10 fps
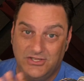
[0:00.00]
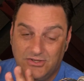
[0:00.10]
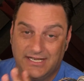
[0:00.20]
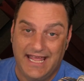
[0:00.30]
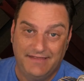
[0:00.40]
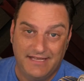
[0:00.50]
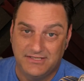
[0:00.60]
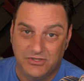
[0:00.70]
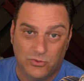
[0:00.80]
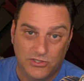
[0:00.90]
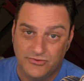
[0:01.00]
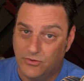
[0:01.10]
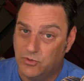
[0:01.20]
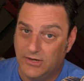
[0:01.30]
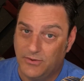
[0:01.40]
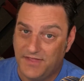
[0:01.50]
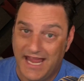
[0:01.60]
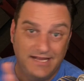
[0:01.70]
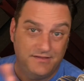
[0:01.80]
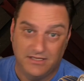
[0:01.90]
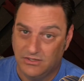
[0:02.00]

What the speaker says: You can add that to your wardrobe, wear it with anything.